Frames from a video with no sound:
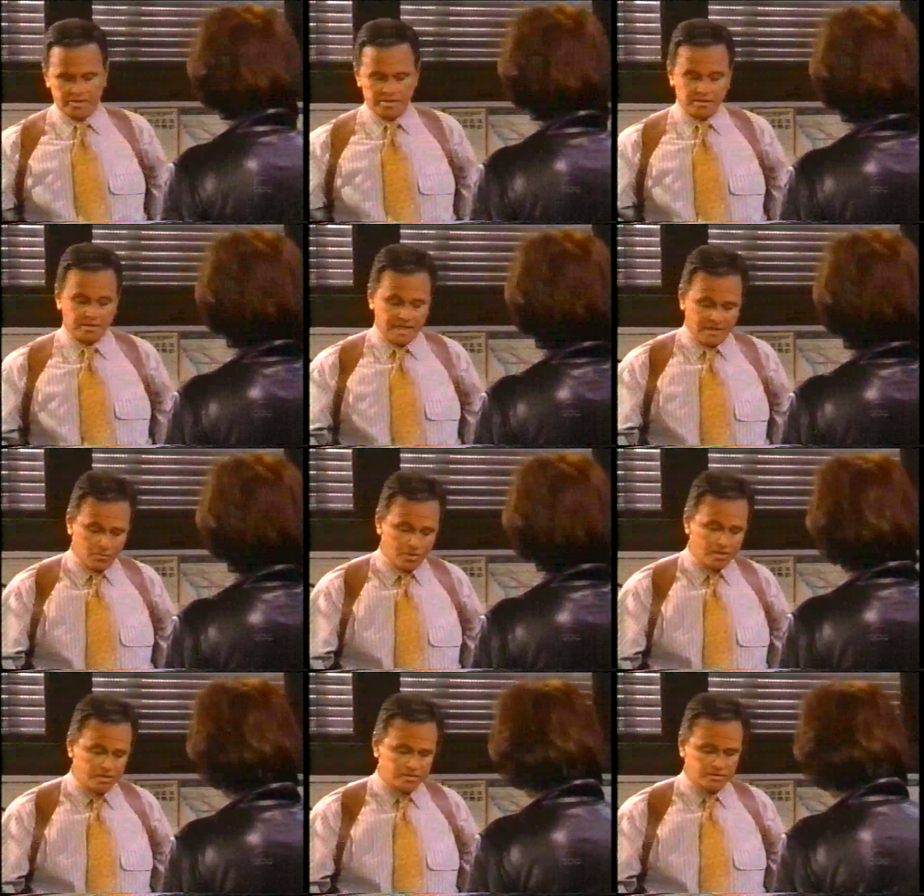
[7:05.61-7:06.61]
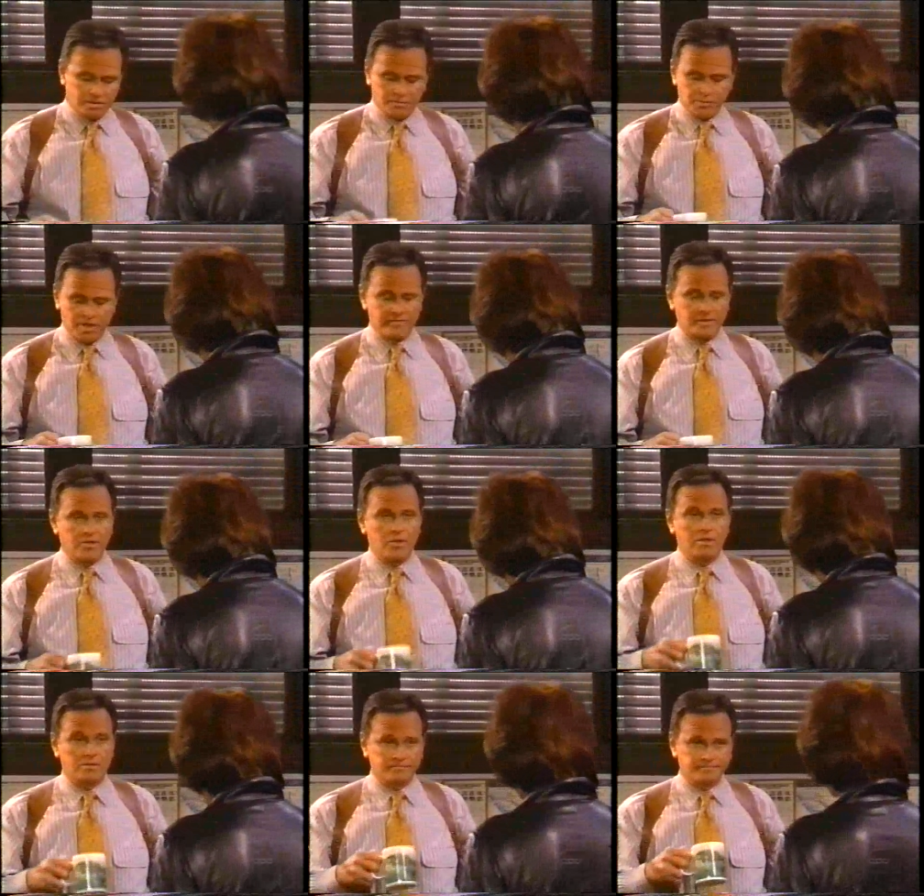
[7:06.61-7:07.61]
that that was a private
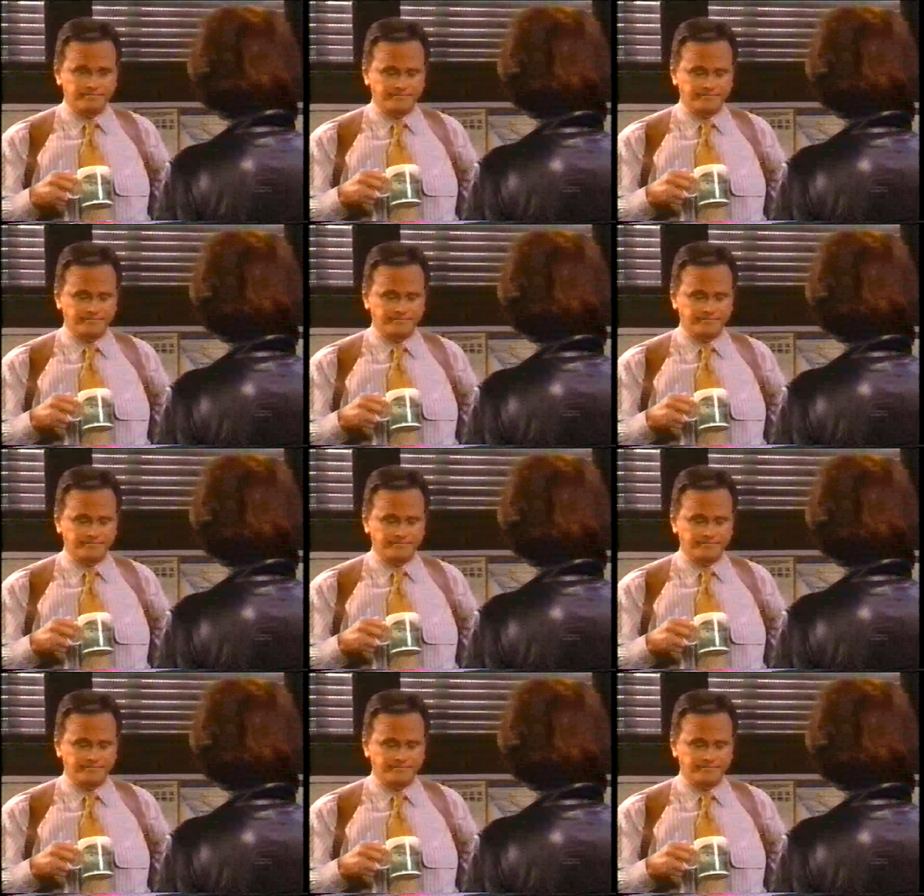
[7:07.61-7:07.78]
call.